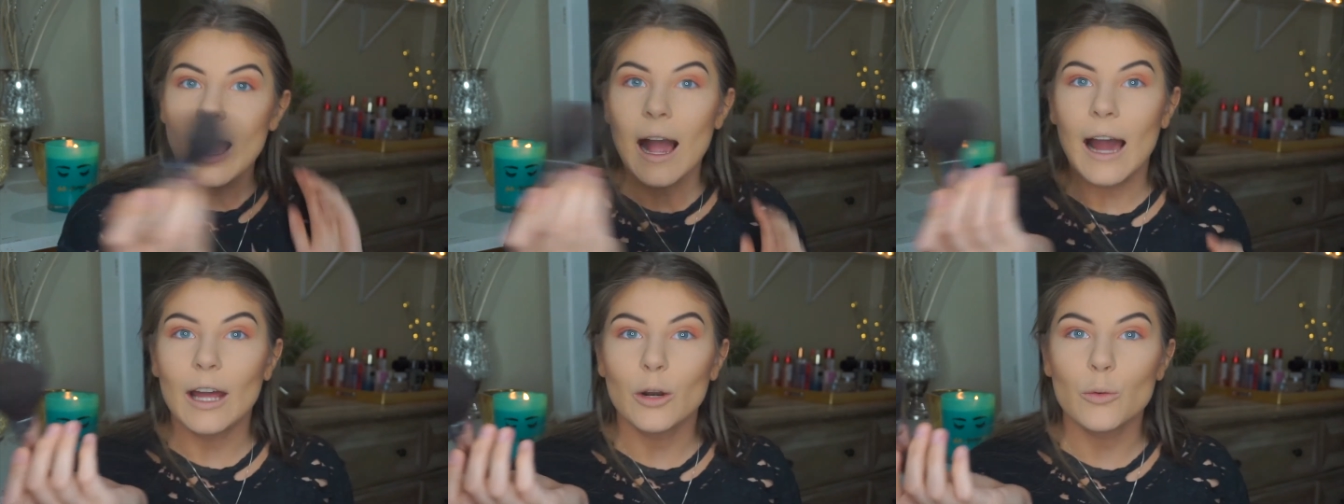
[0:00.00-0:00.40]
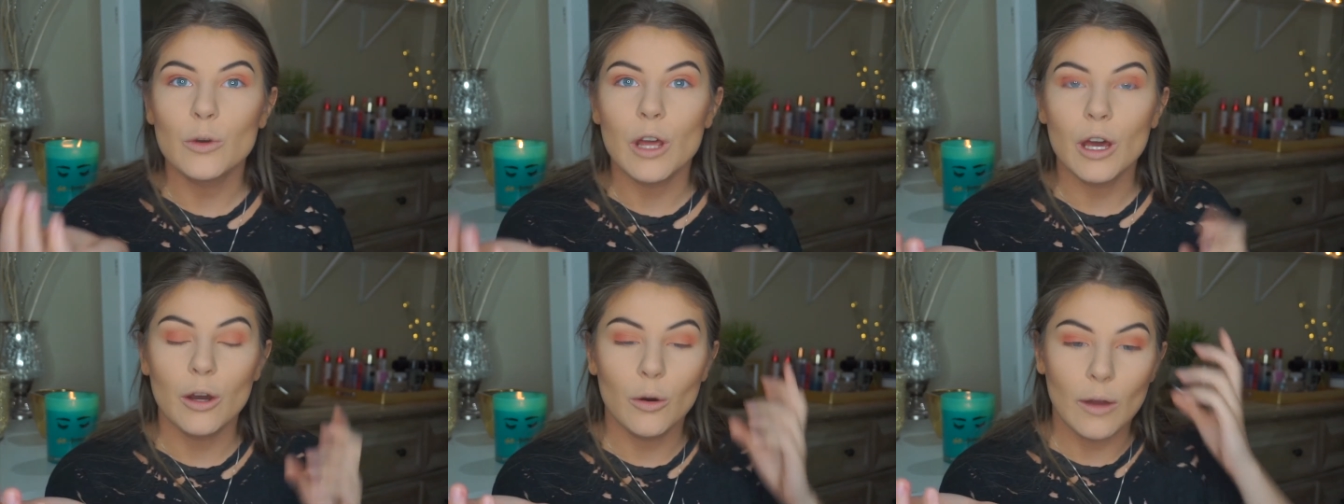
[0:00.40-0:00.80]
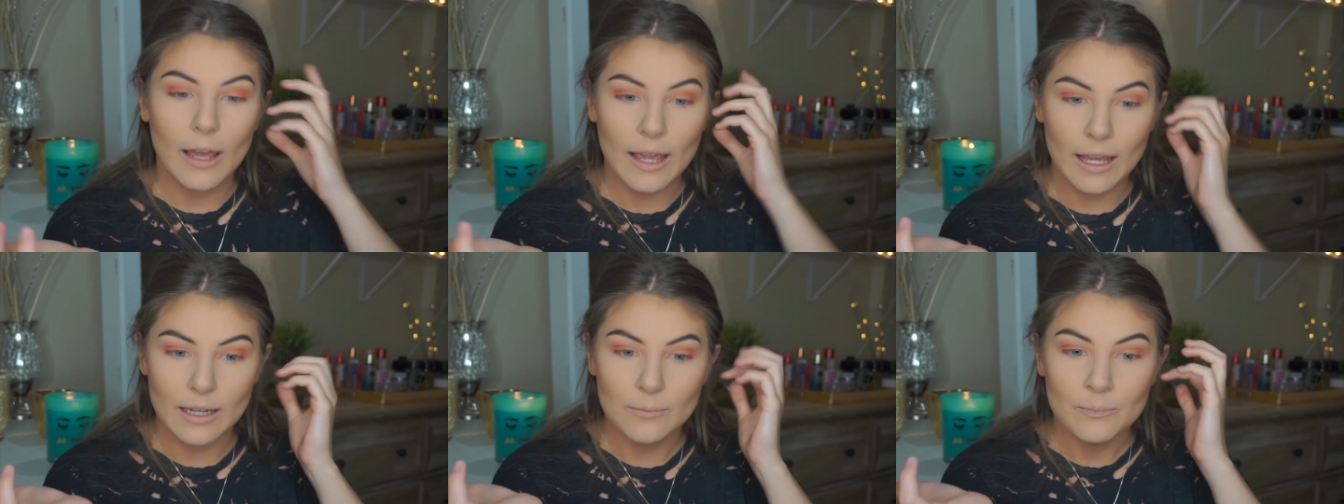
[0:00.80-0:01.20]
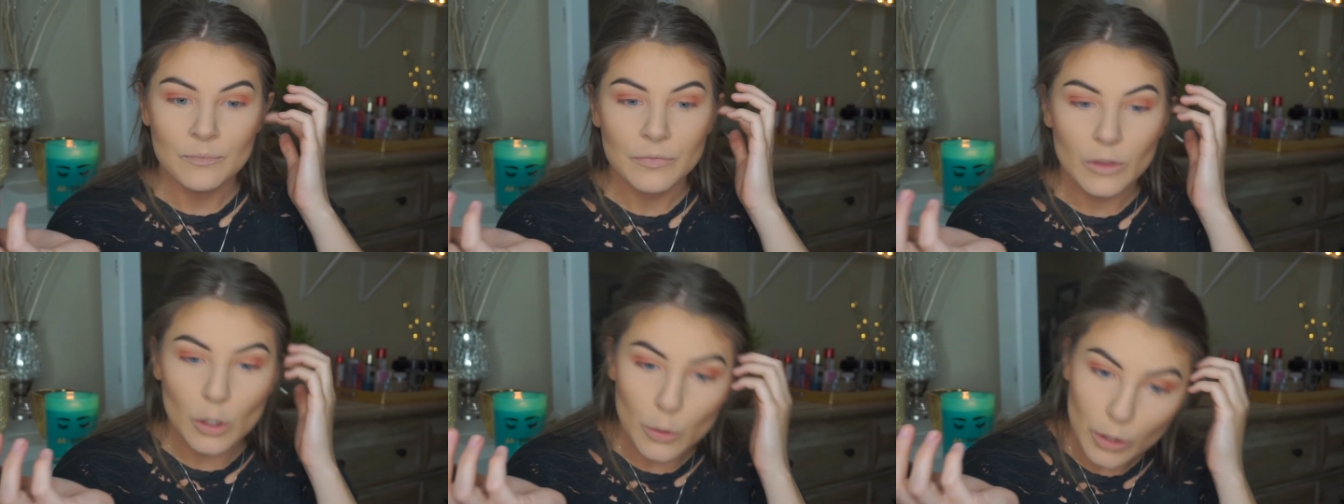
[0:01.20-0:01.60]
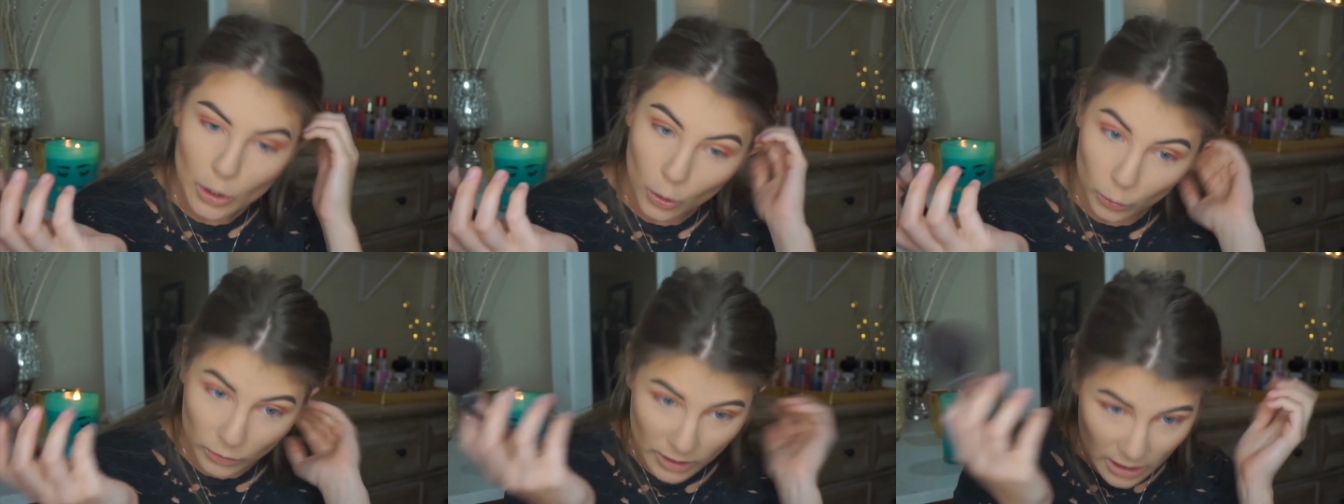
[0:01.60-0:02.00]
I don't know. And you can
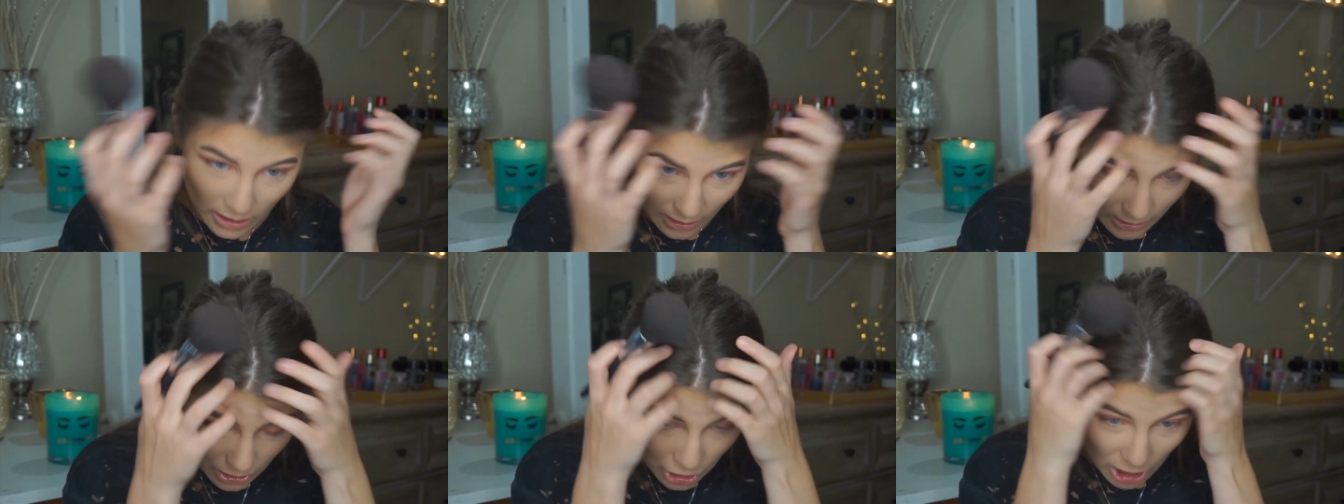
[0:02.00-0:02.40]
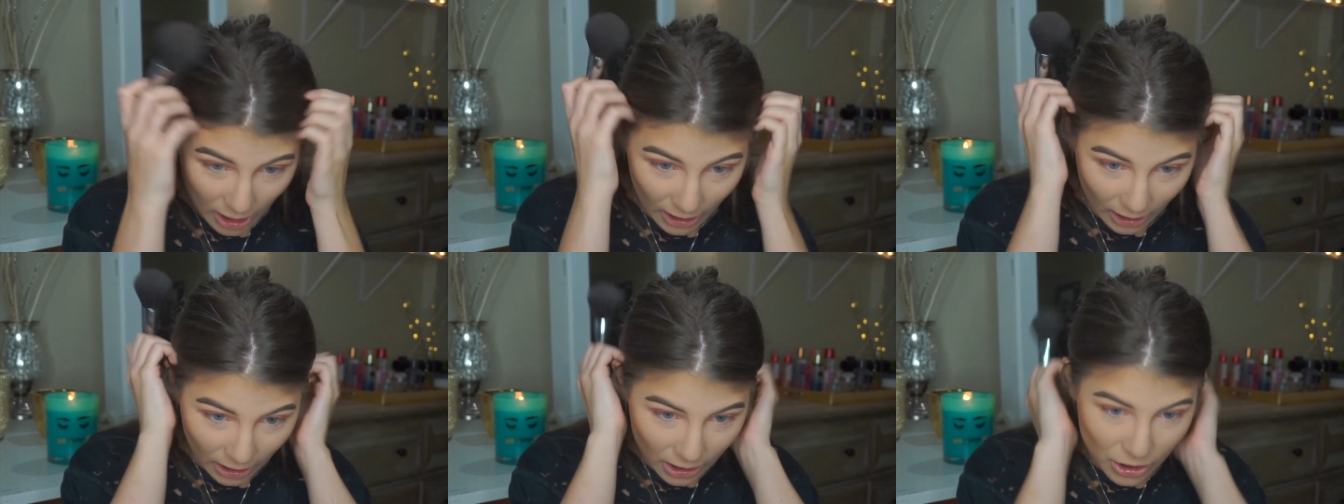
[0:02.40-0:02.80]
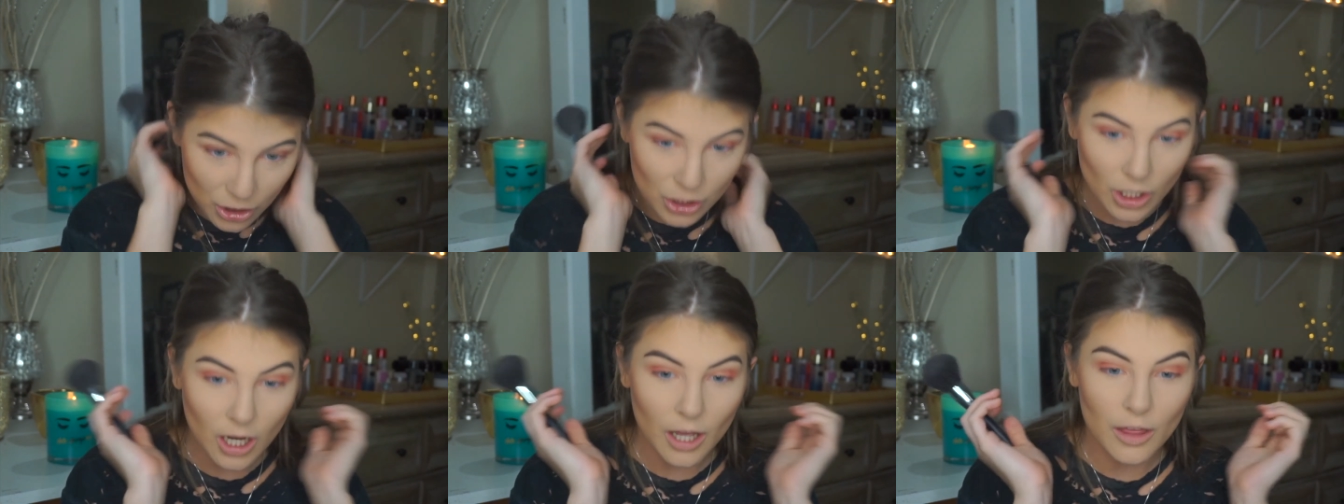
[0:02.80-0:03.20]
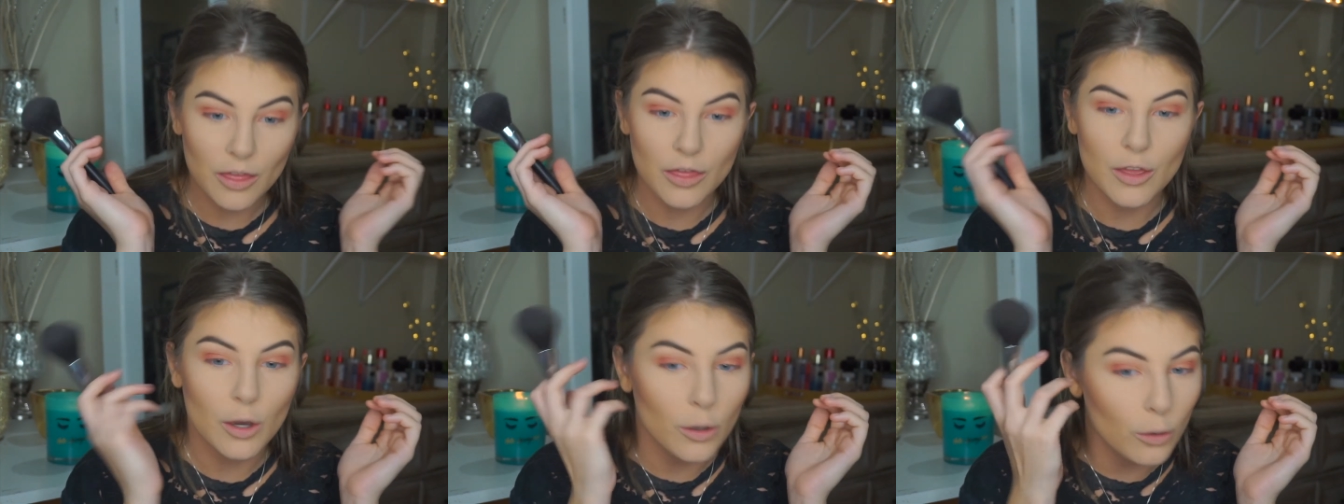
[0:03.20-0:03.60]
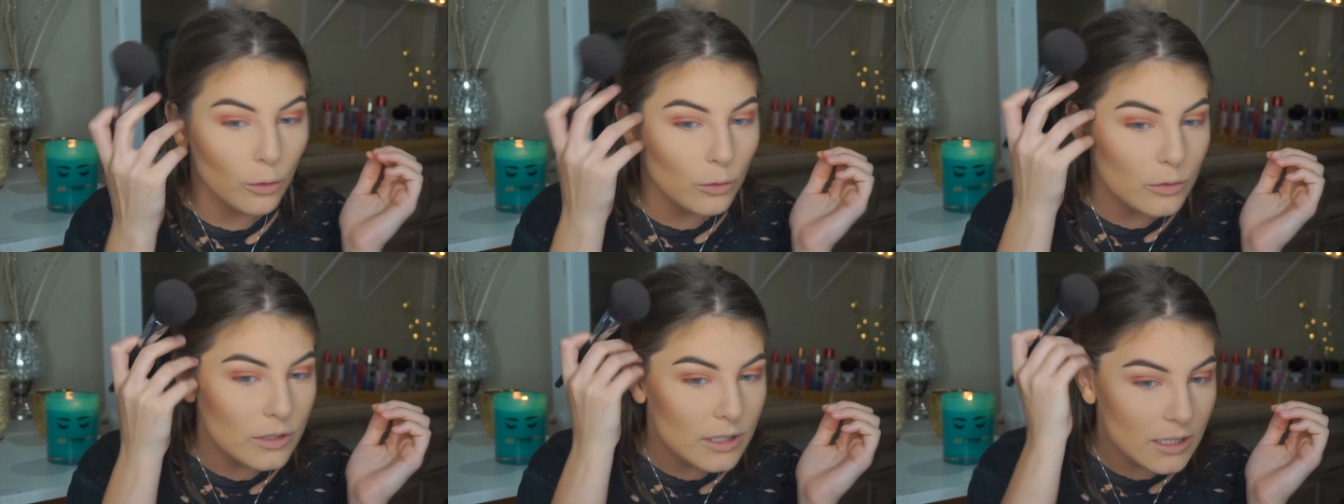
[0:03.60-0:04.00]
only change
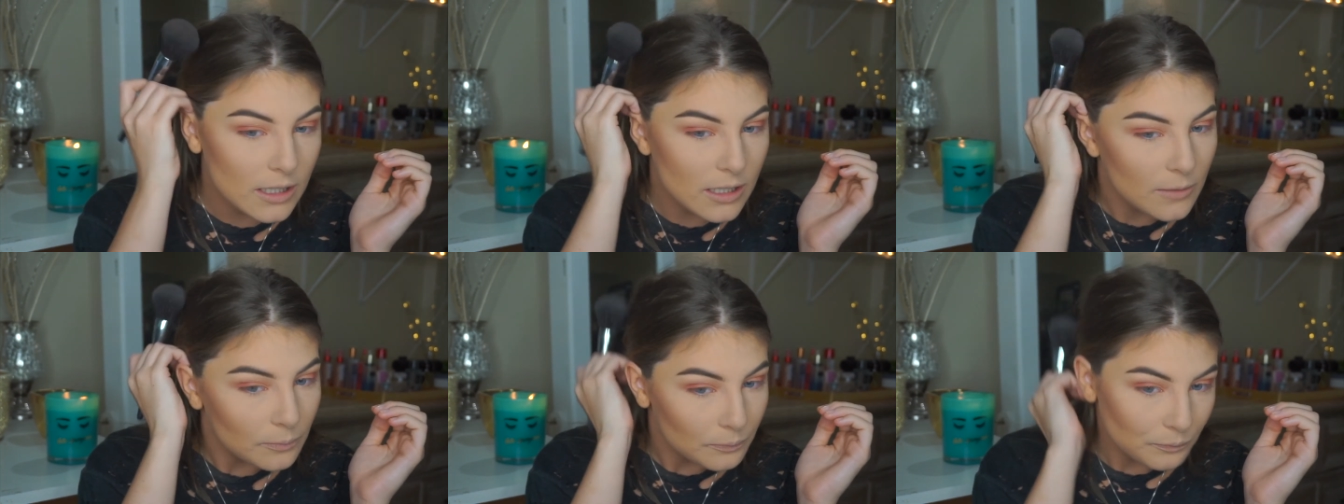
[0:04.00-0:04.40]
those